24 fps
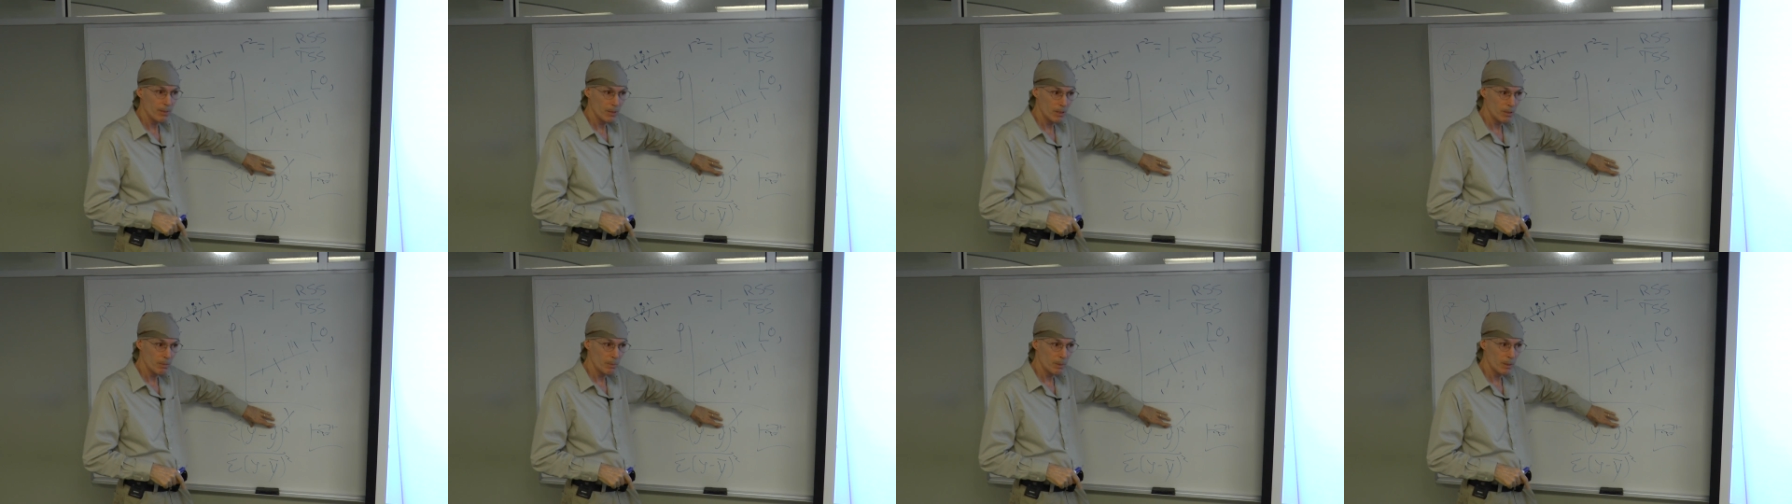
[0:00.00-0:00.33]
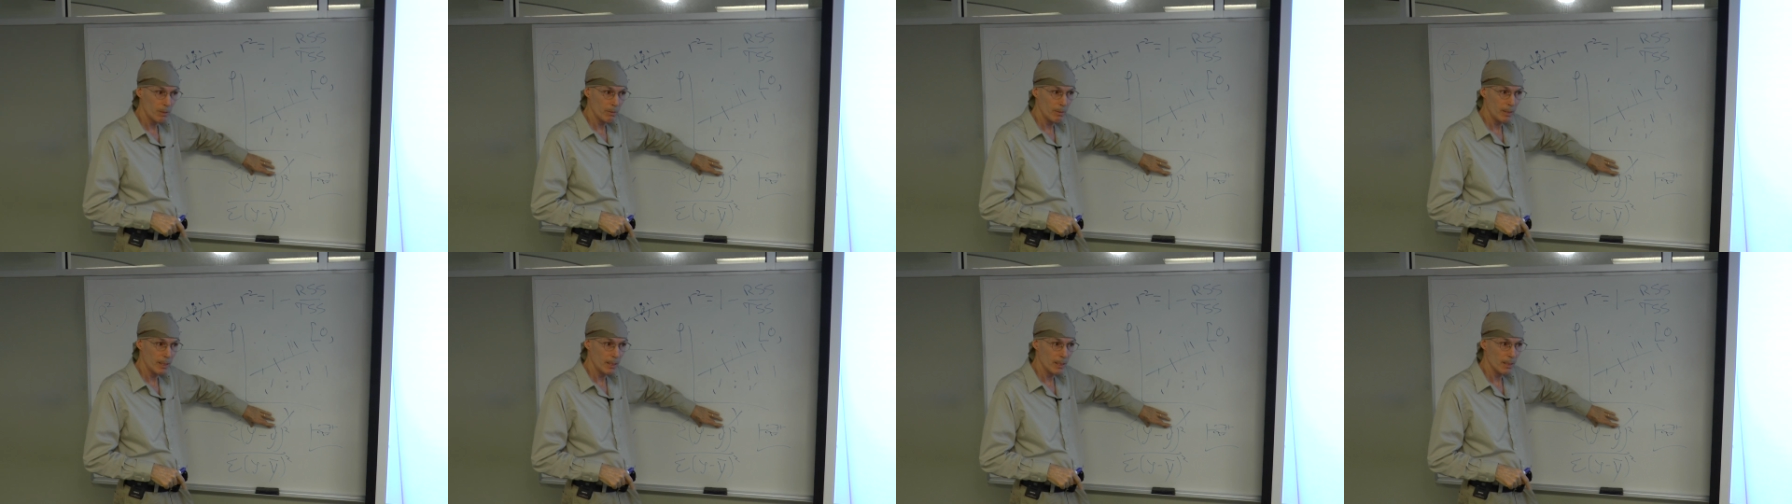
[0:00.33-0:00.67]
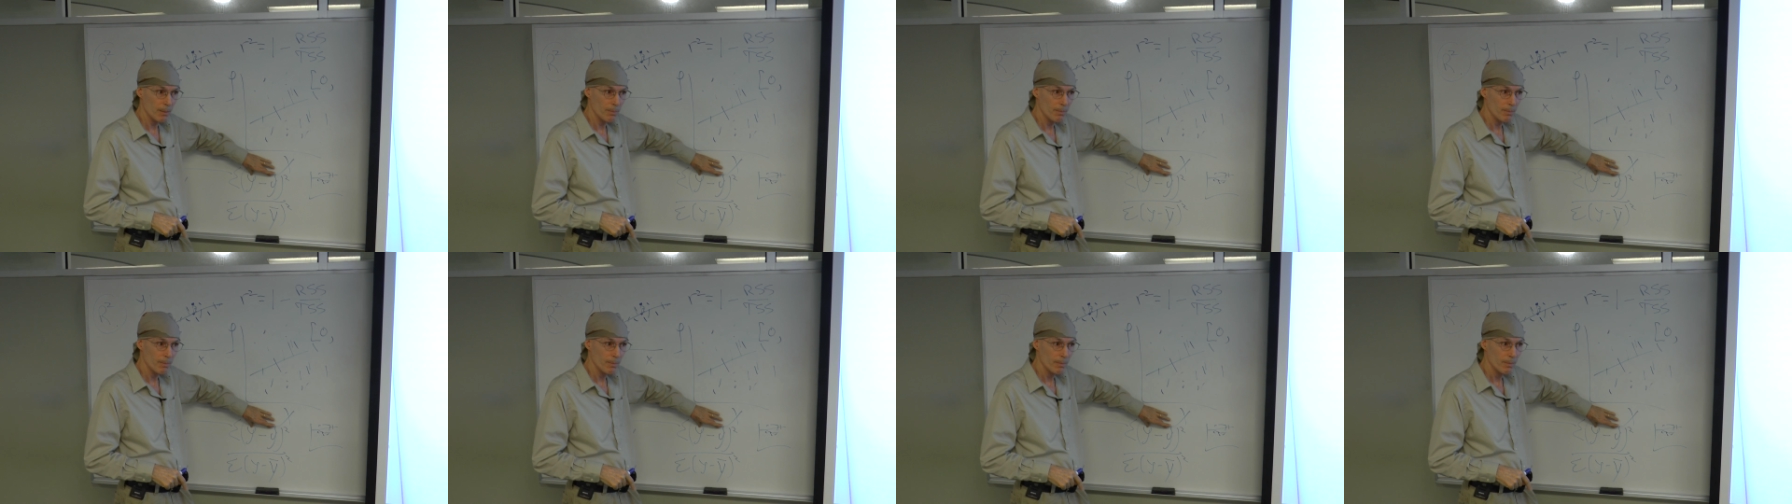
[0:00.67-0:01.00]
between them?
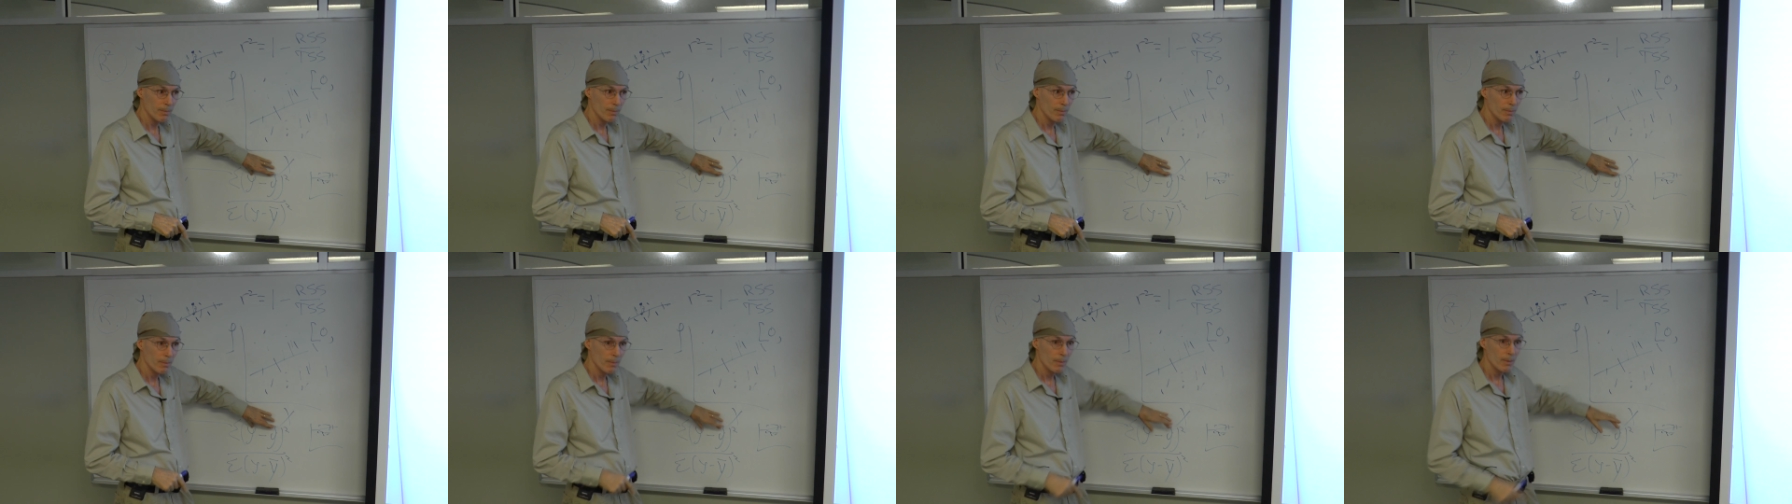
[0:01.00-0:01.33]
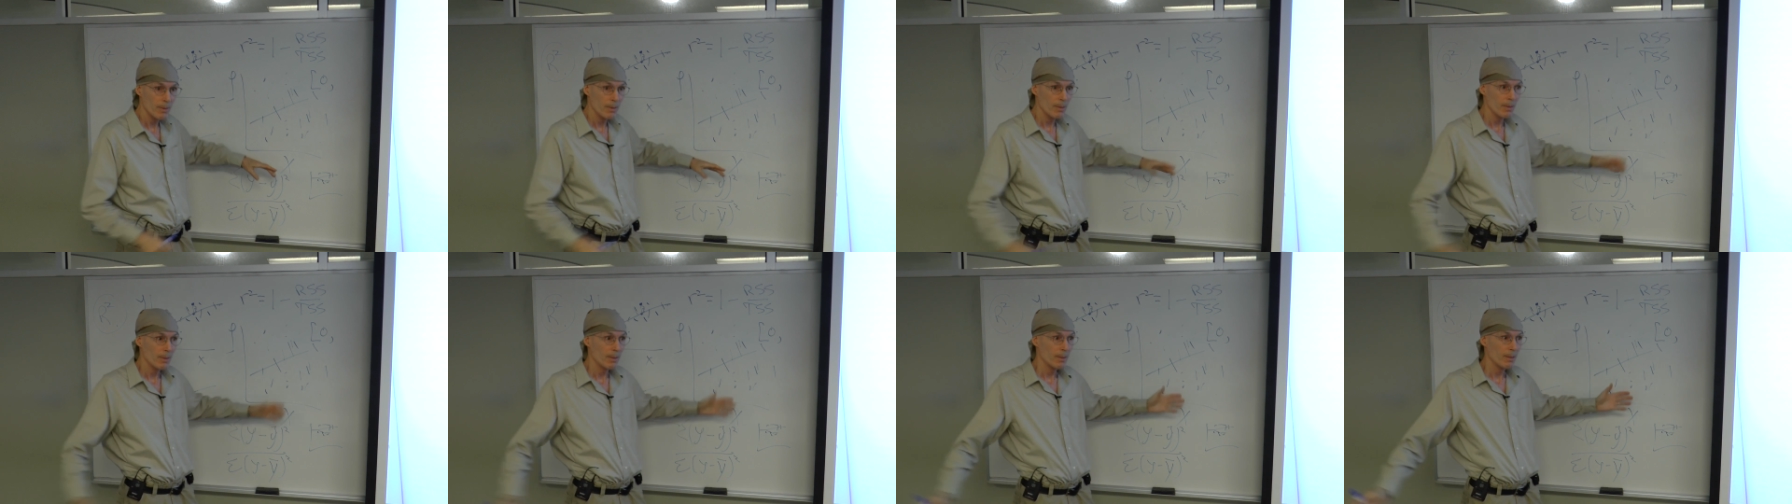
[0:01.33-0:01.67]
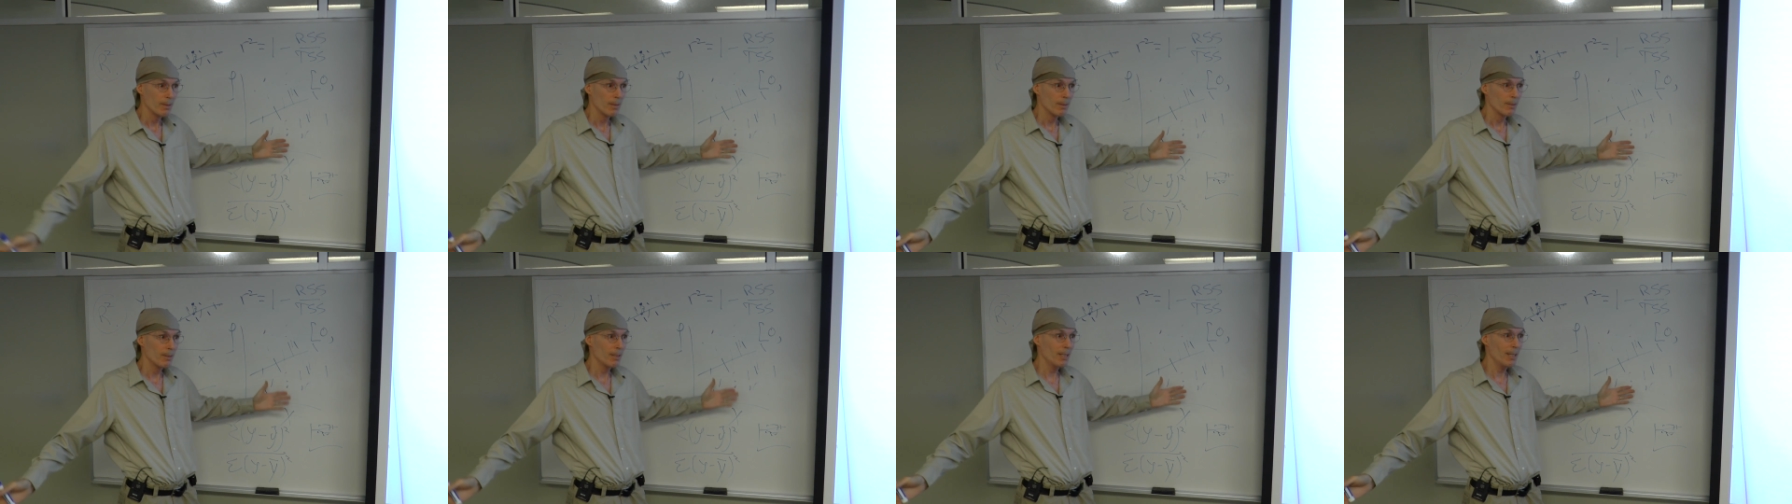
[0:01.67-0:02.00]

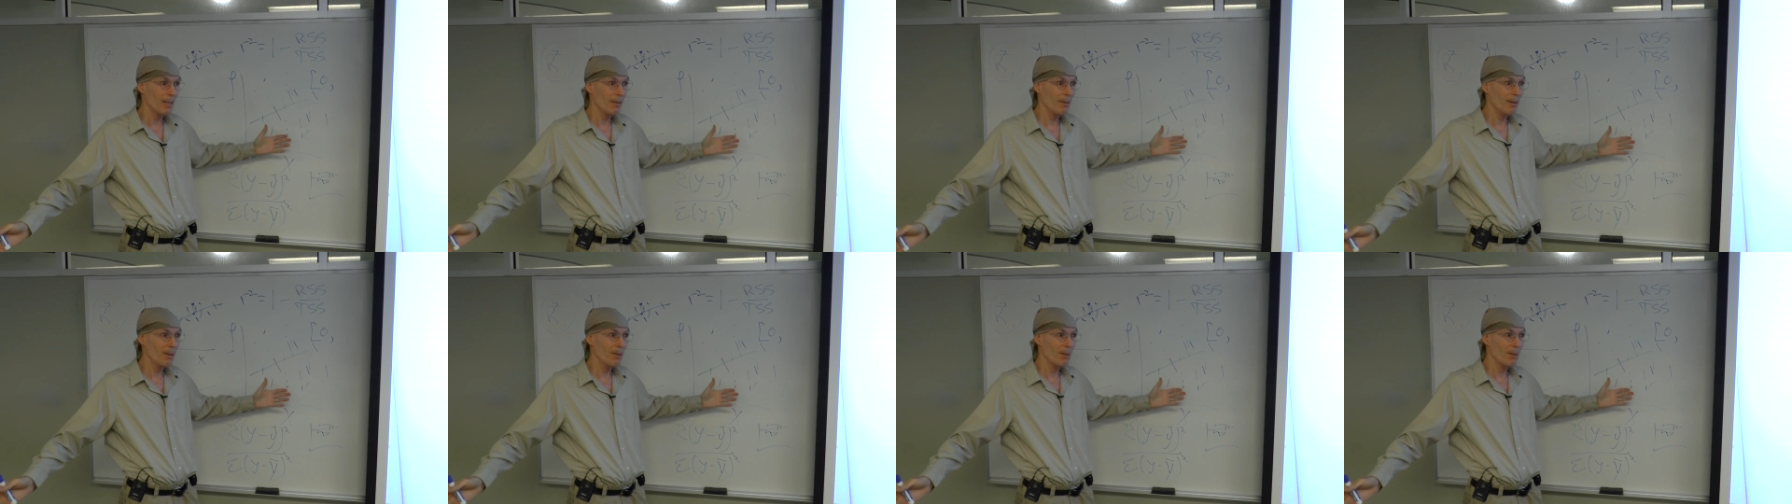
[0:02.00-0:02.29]
0.